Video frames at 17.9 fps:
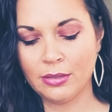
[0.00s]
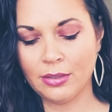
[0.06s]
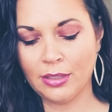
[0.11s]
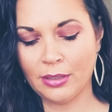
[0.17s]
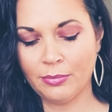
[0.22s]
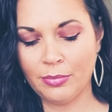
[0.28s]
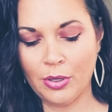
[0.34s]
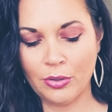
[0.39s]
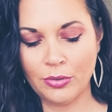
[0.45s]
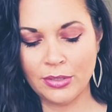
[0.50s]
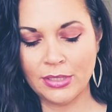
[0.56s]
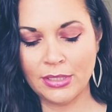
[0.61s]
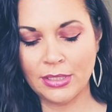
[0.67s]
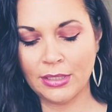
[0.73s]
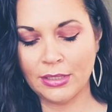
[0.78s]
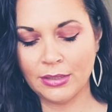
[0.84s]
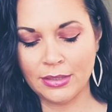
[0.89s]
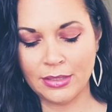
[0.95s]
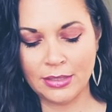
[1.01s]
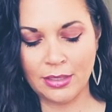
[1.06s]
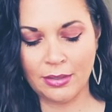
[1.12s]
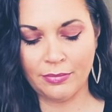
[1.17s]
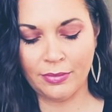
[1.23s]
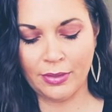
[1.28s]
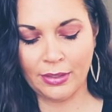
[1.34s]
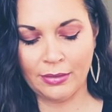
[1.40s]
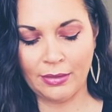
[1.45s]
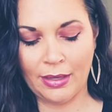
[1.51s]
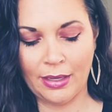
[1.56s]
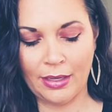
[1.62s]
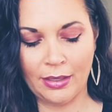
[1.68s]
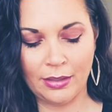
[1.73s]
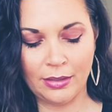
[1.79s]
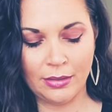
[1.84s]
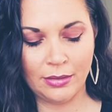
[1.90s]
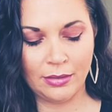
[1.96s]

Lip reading: like posting and stuff like that.